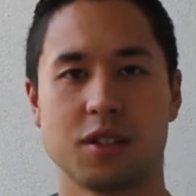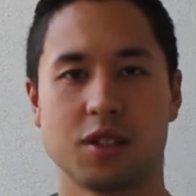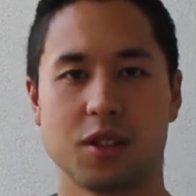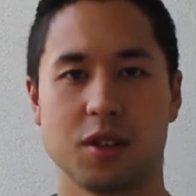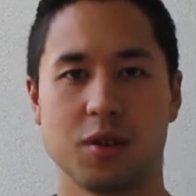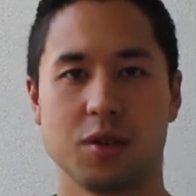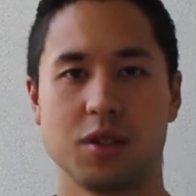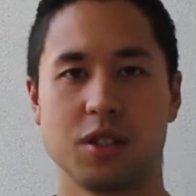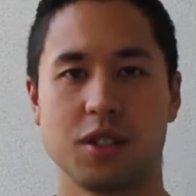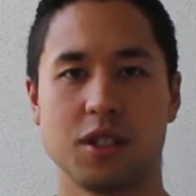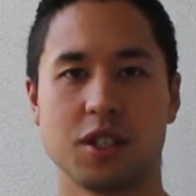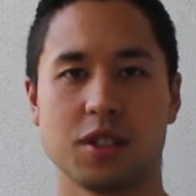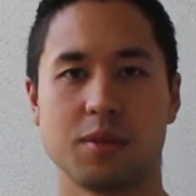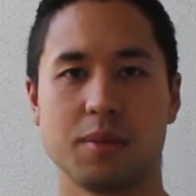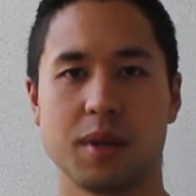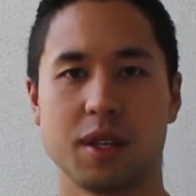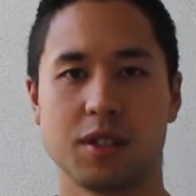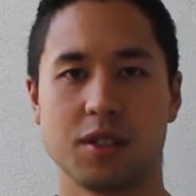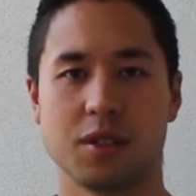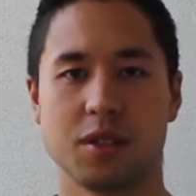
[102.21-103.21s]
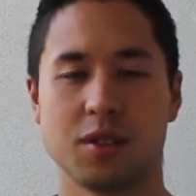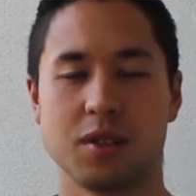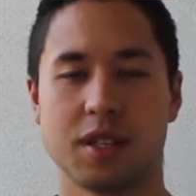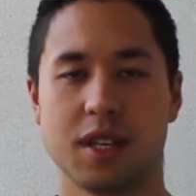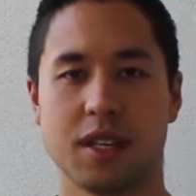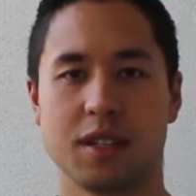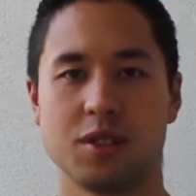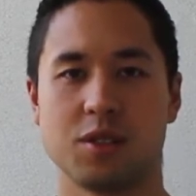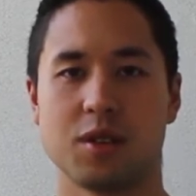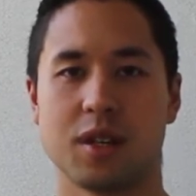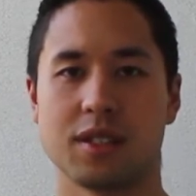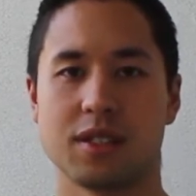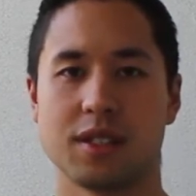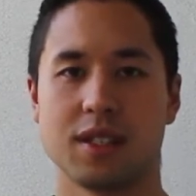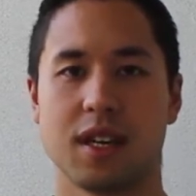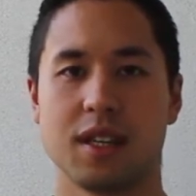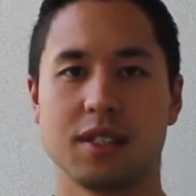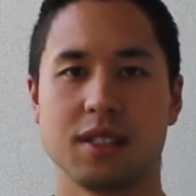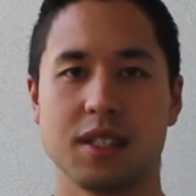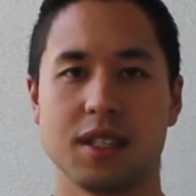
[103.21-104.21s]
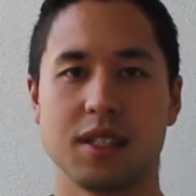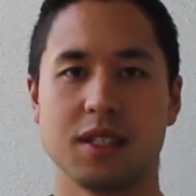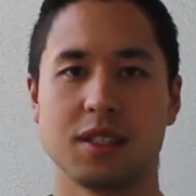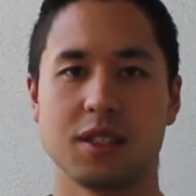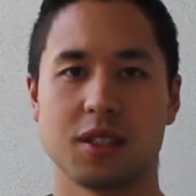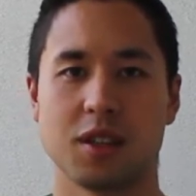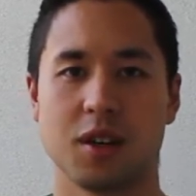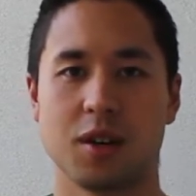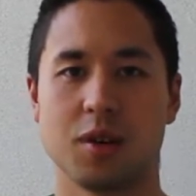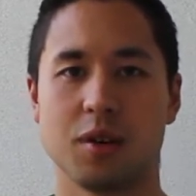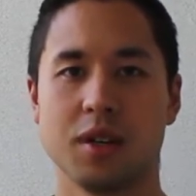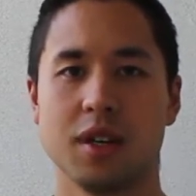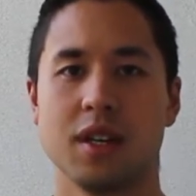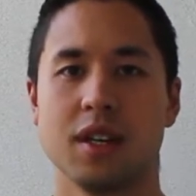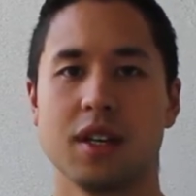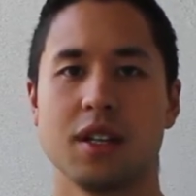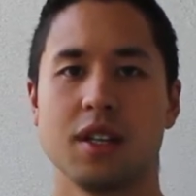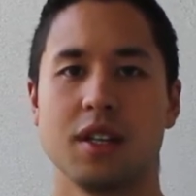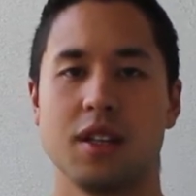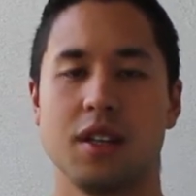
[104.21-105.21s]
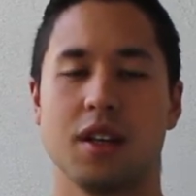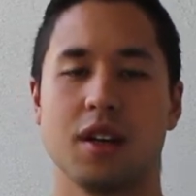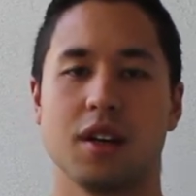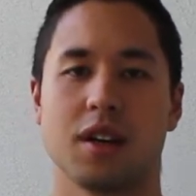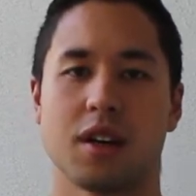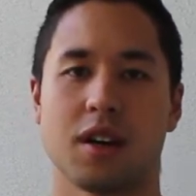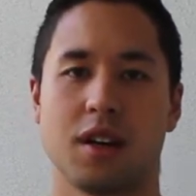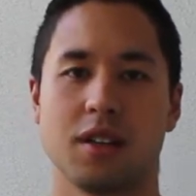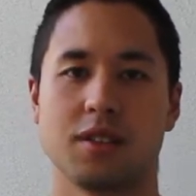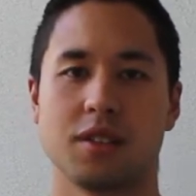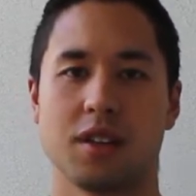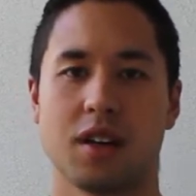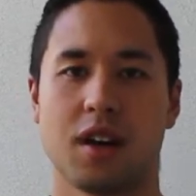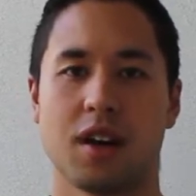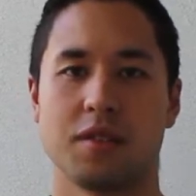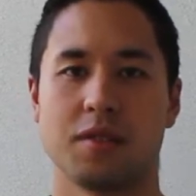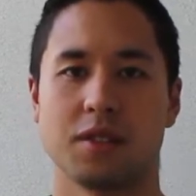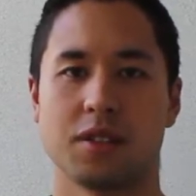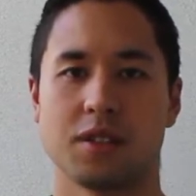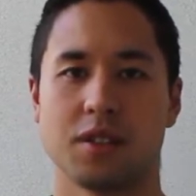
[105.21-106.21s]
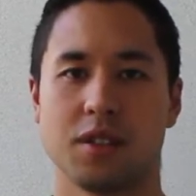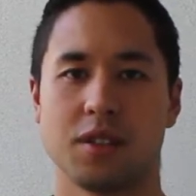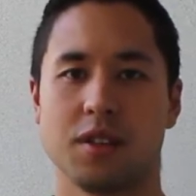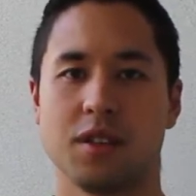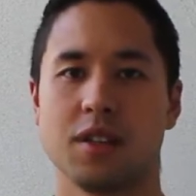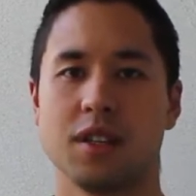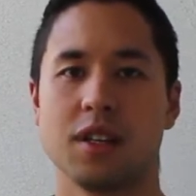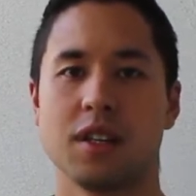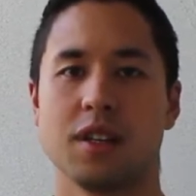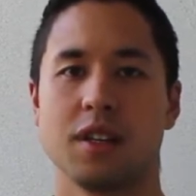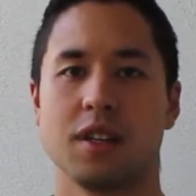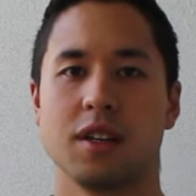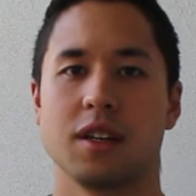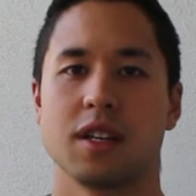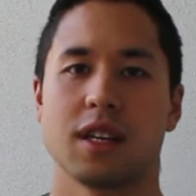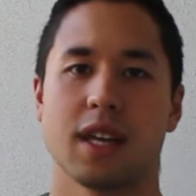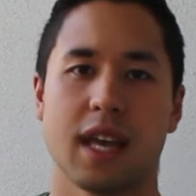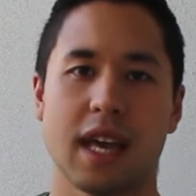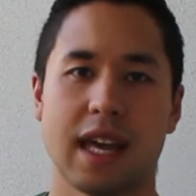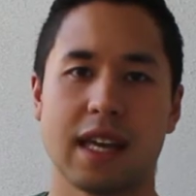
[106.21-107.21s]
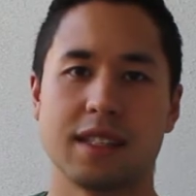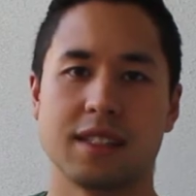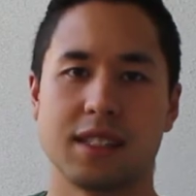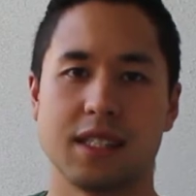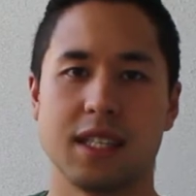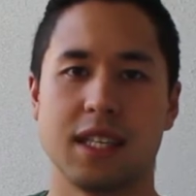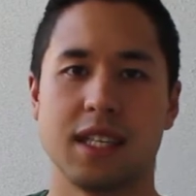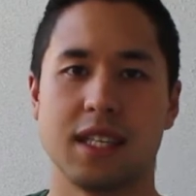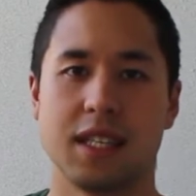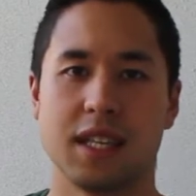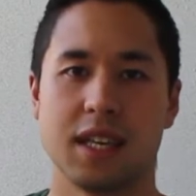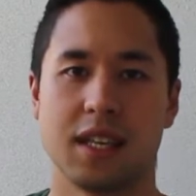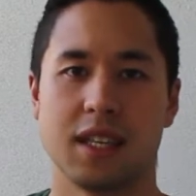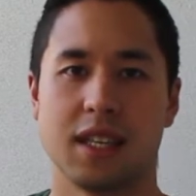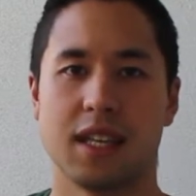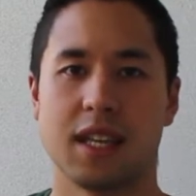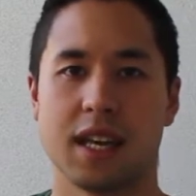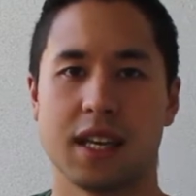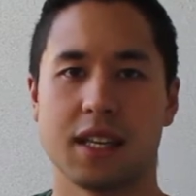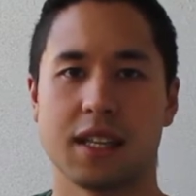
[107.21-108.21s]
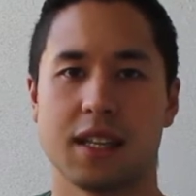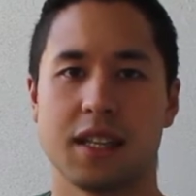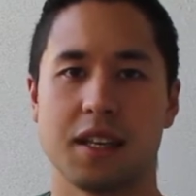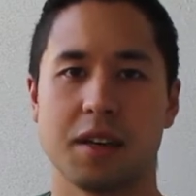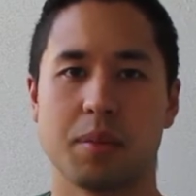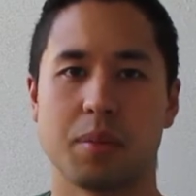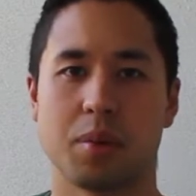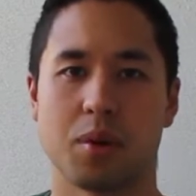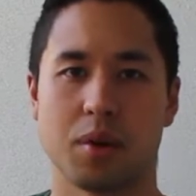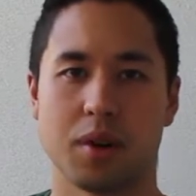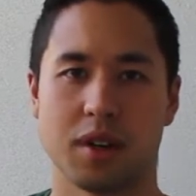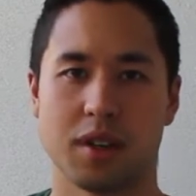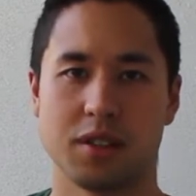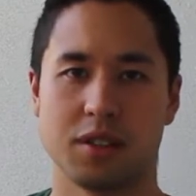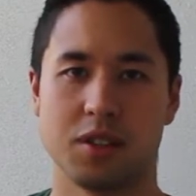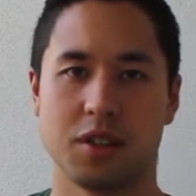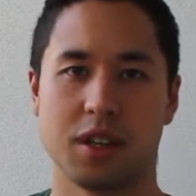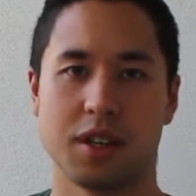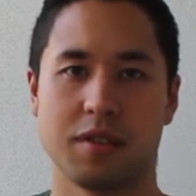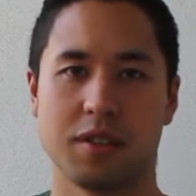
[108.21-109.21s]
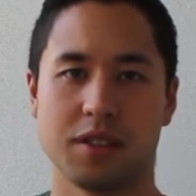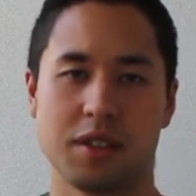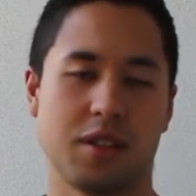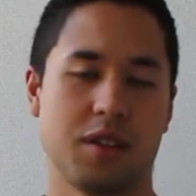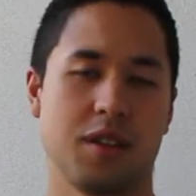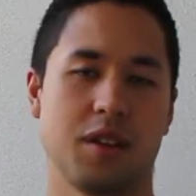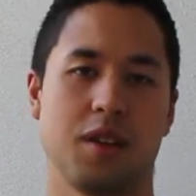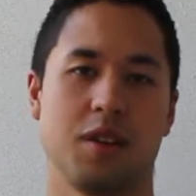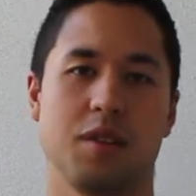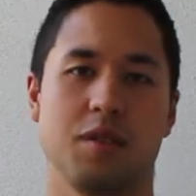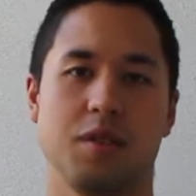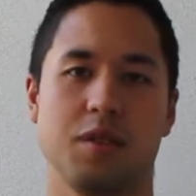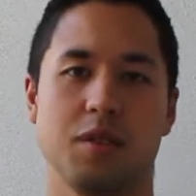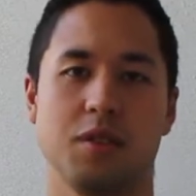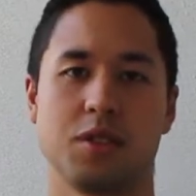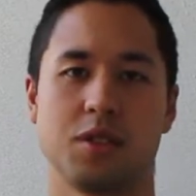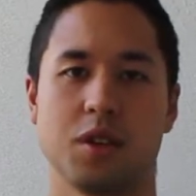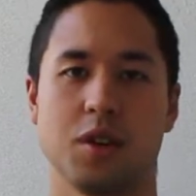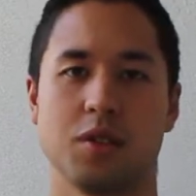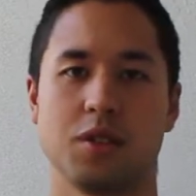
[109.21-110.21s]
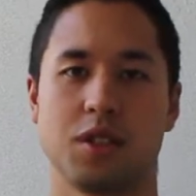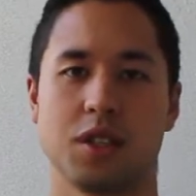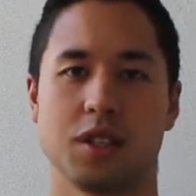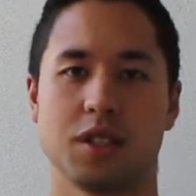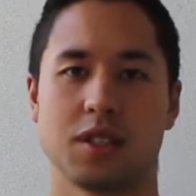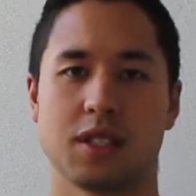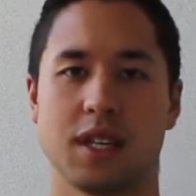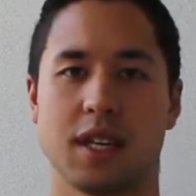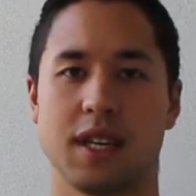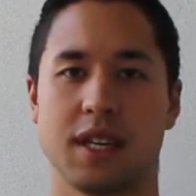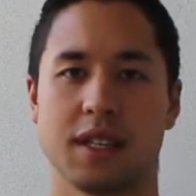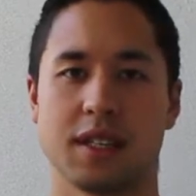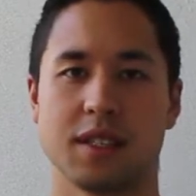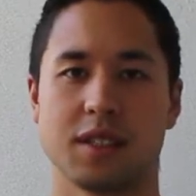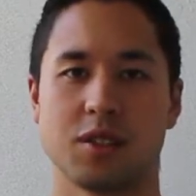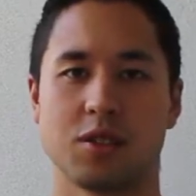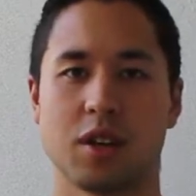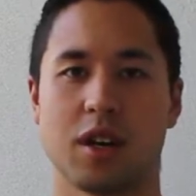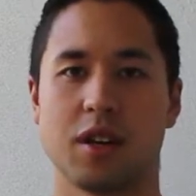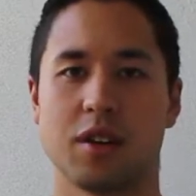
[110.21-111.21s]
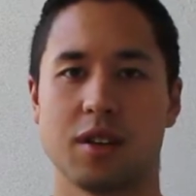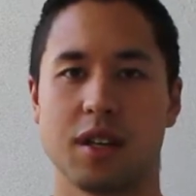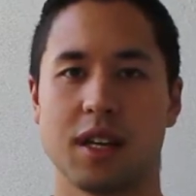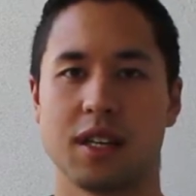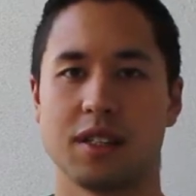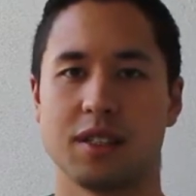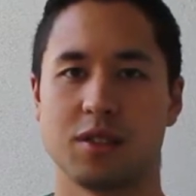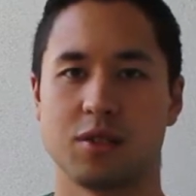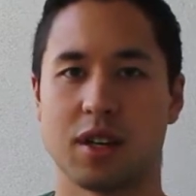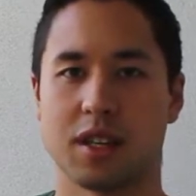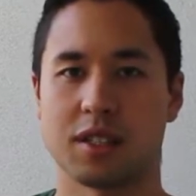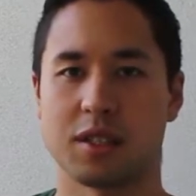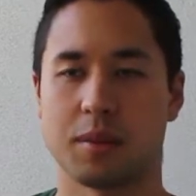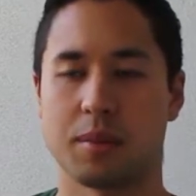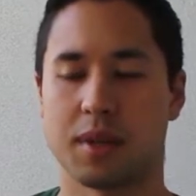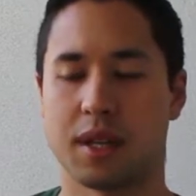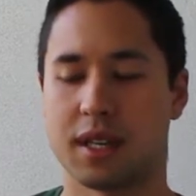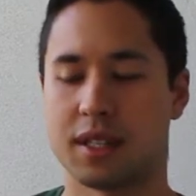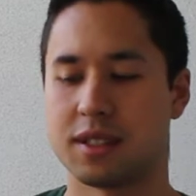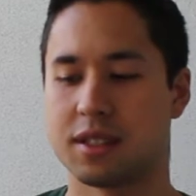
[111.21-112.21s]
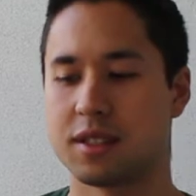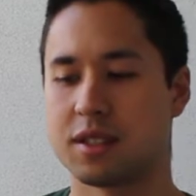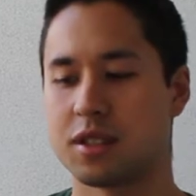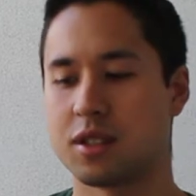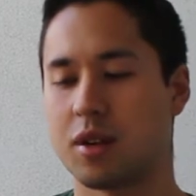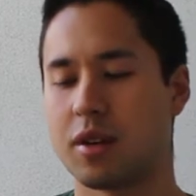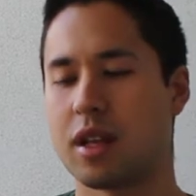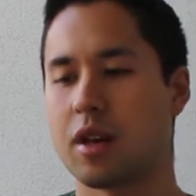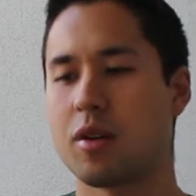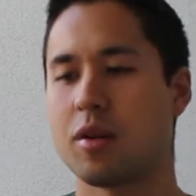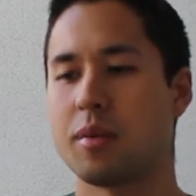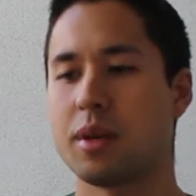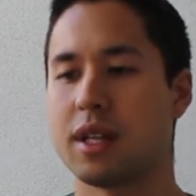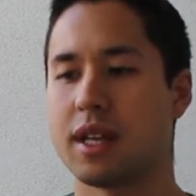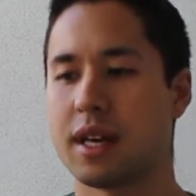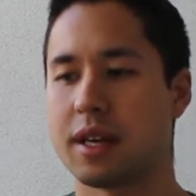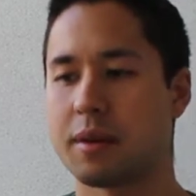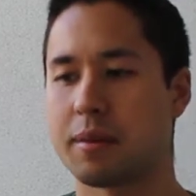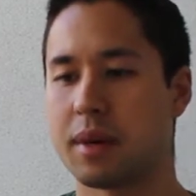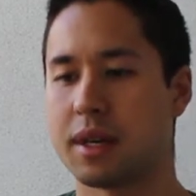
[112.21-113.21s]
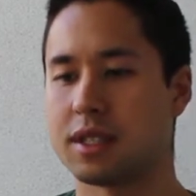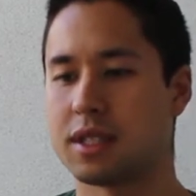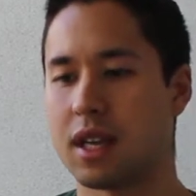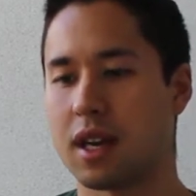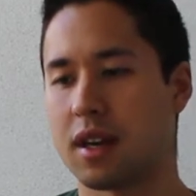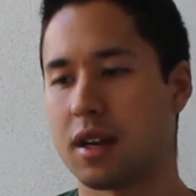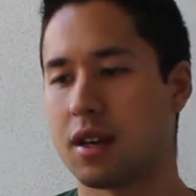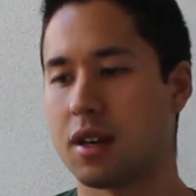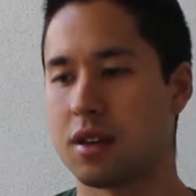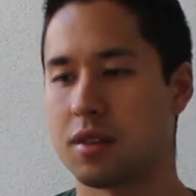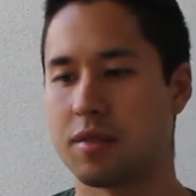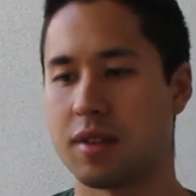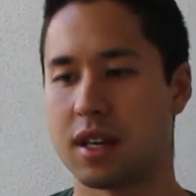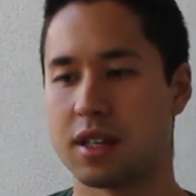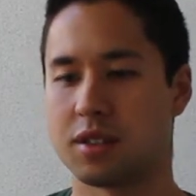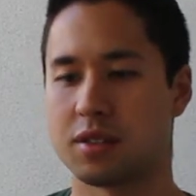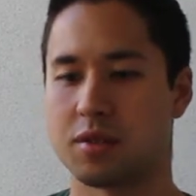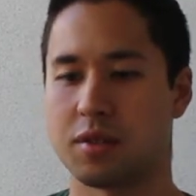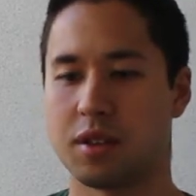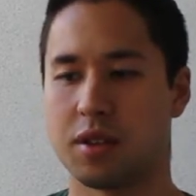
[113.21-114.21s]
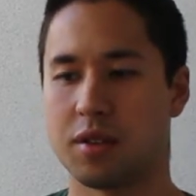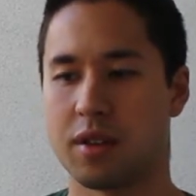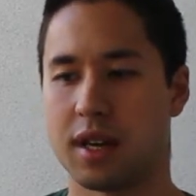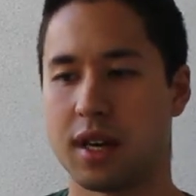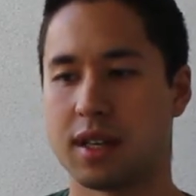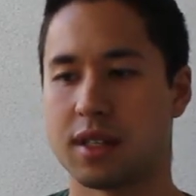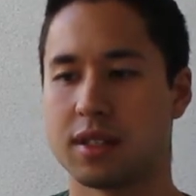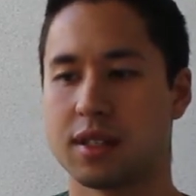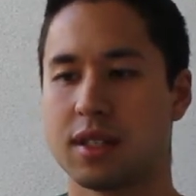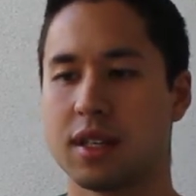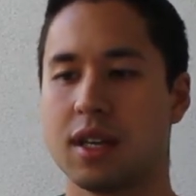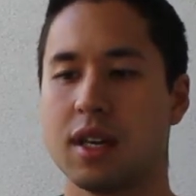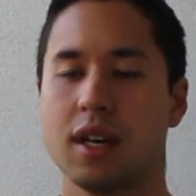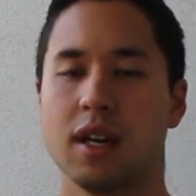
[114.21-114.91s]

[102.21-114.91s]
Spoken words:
So just make sure to like dress nicely so the consular officer can see that like the importance you're giving to the interview. So just like try to like dress up nice. So that would be like my second advice for you guys.